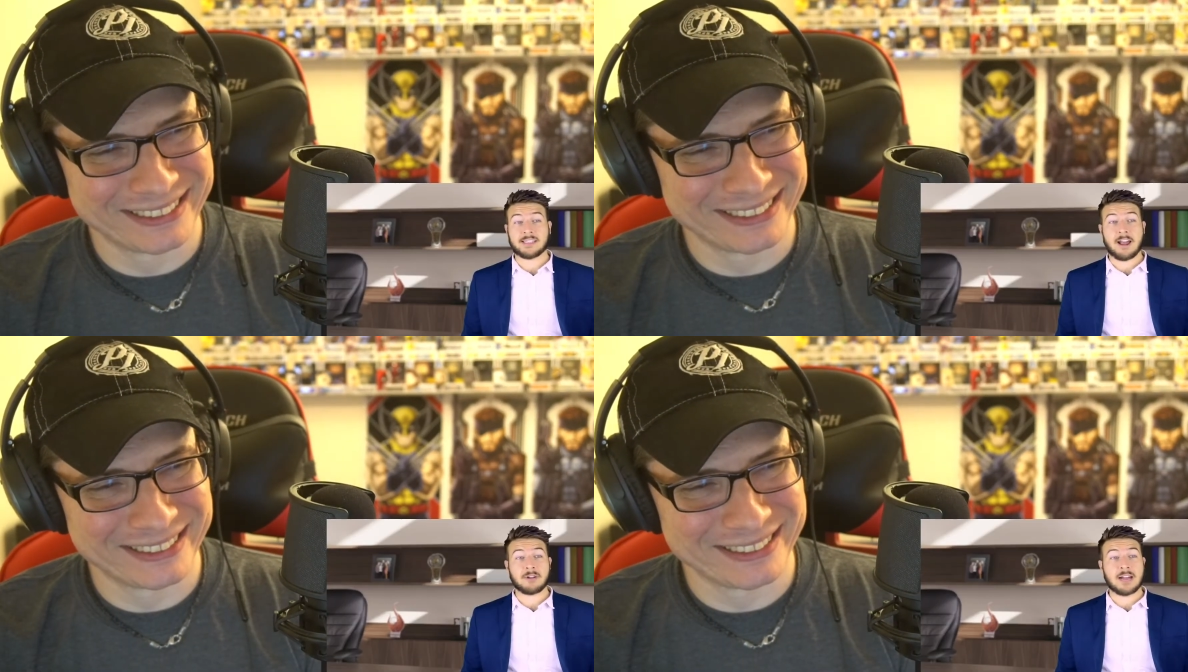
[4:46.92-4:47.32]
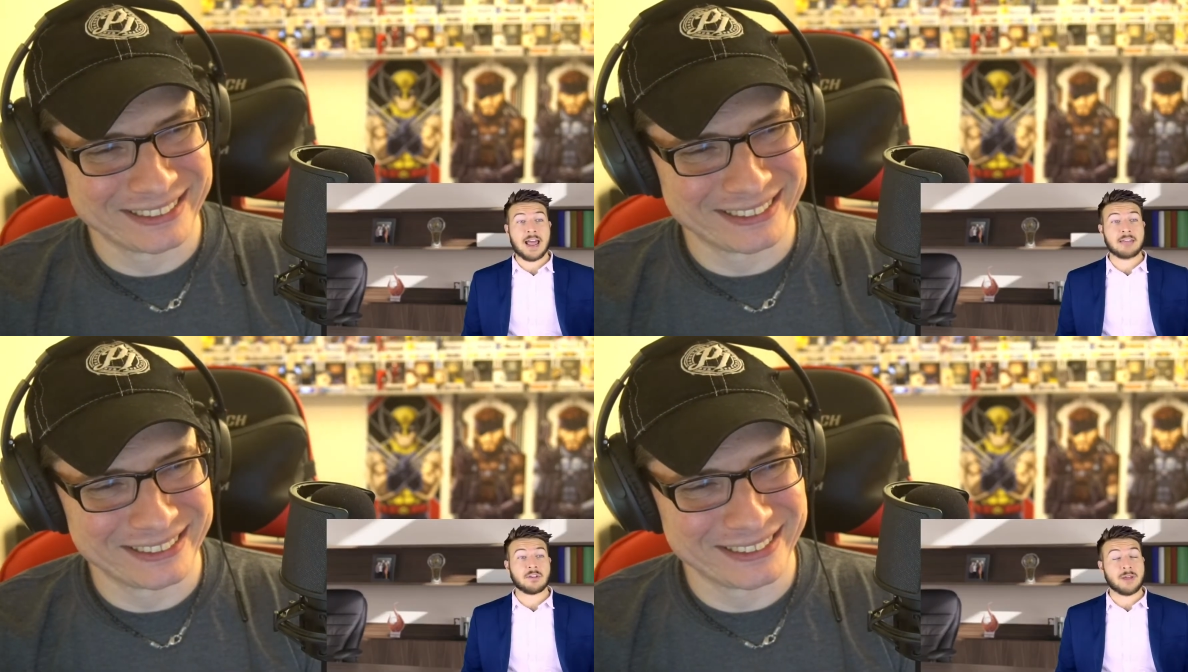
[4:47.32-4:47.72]
Speaker 1: sounded
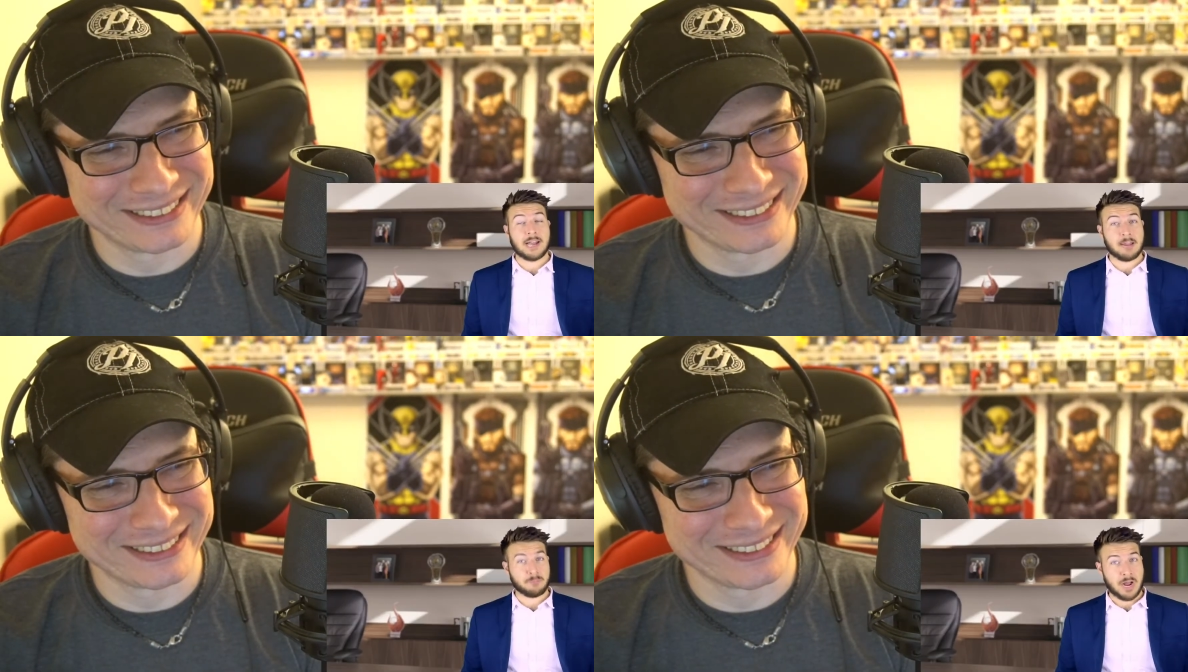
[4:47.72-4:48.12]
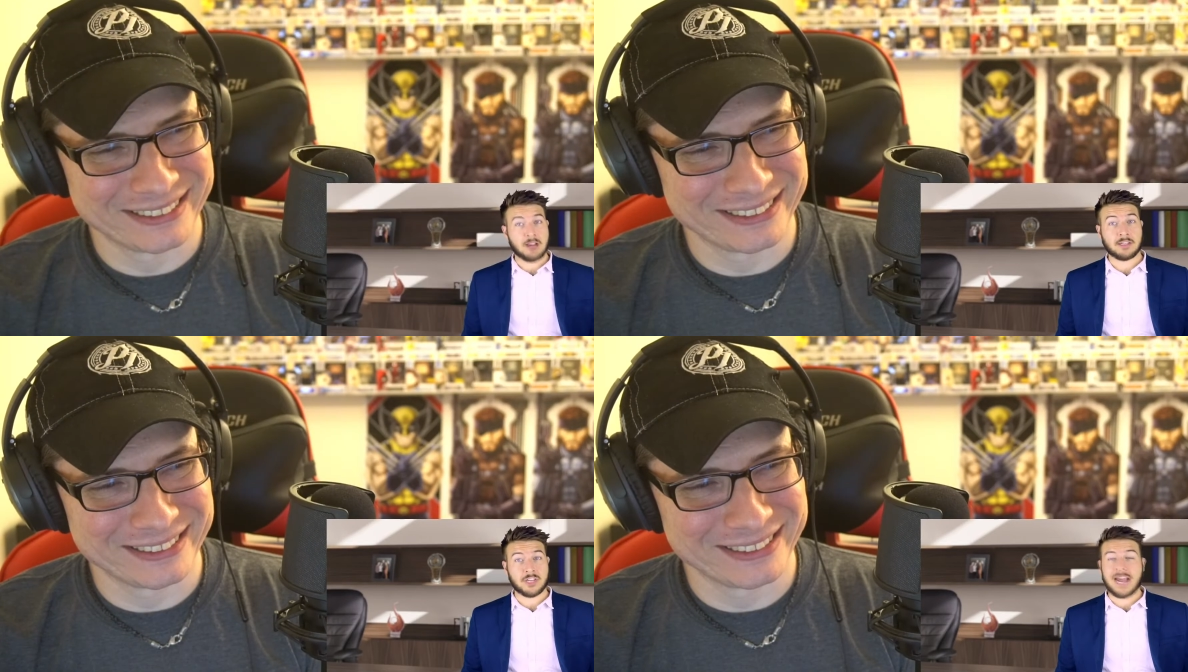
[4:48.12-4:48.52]
either, and I
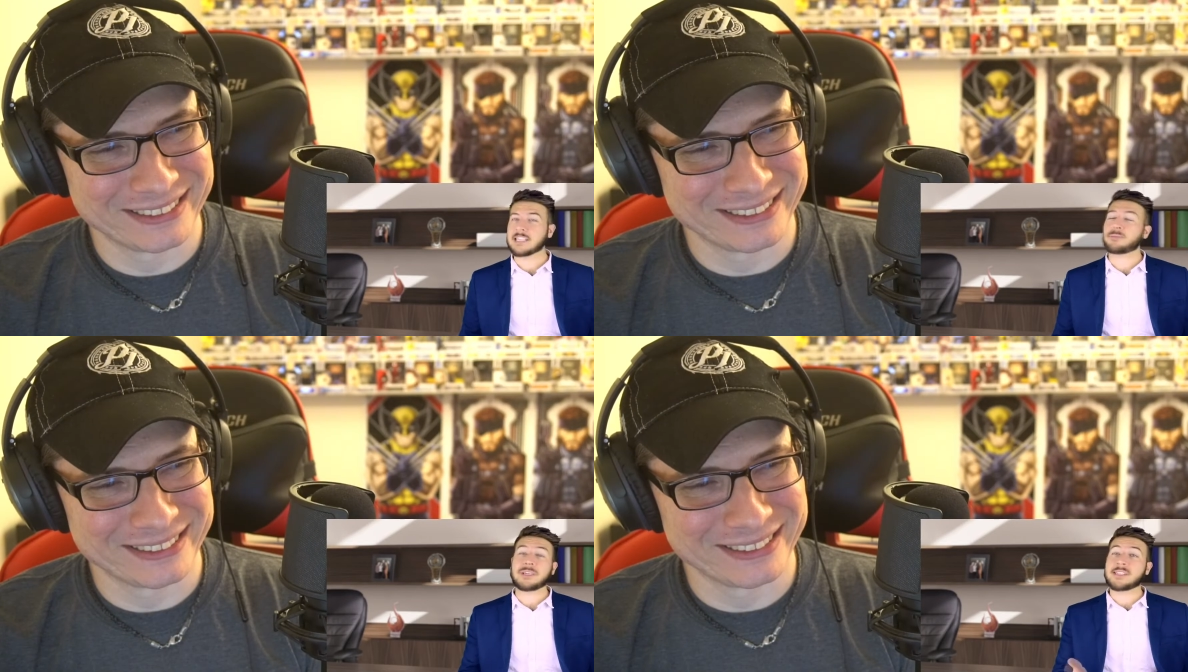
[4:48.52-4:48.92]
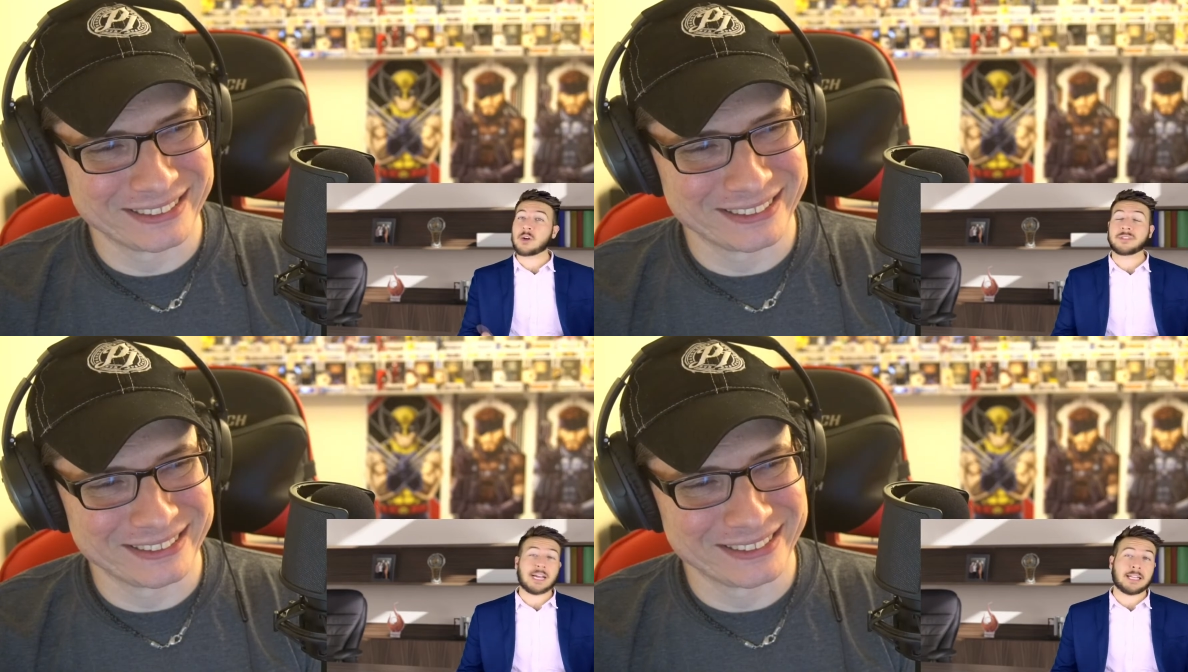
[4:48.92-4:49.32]
apologize. Please don't
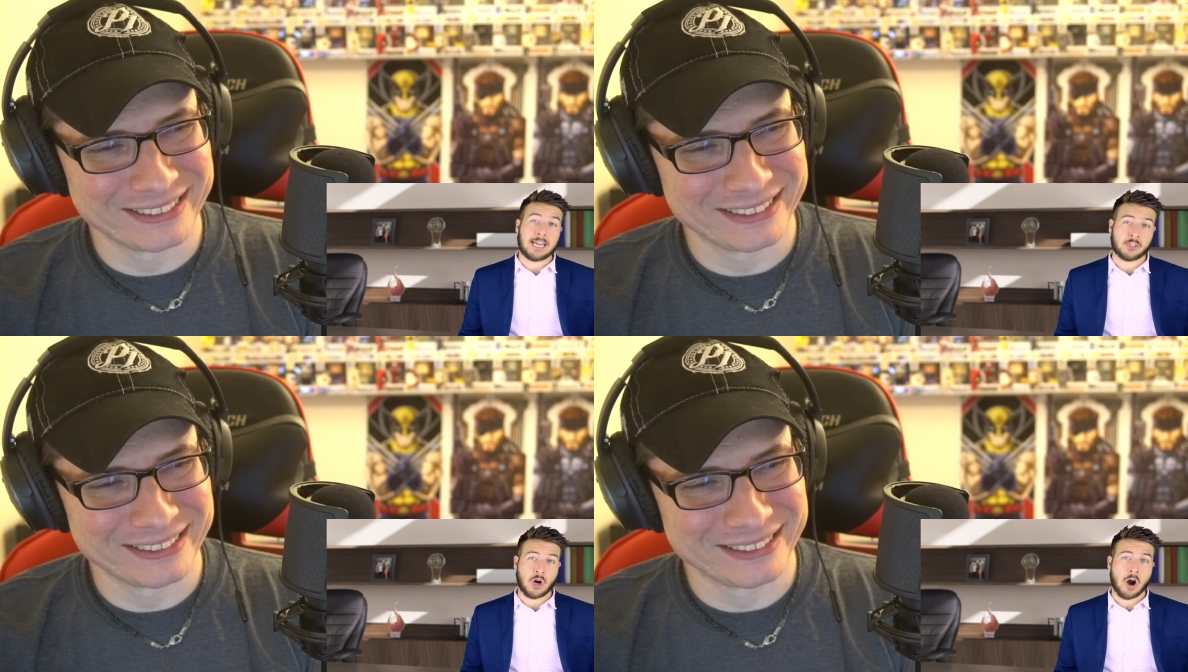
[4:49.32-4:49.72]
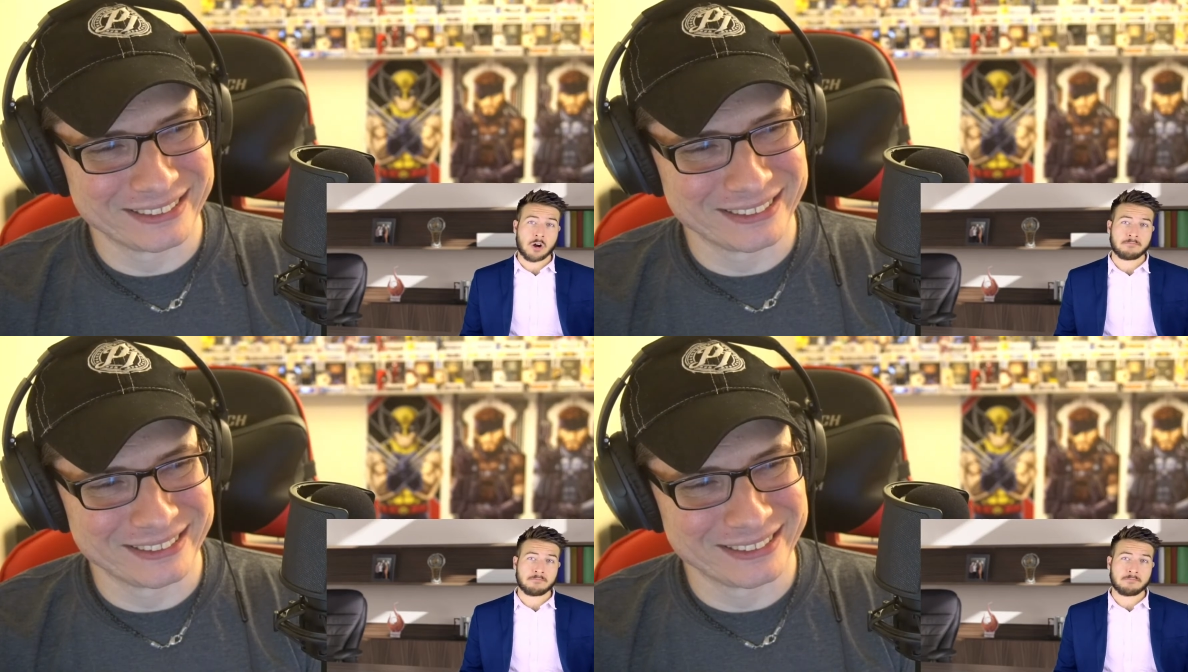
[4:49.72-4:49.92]
tell HR.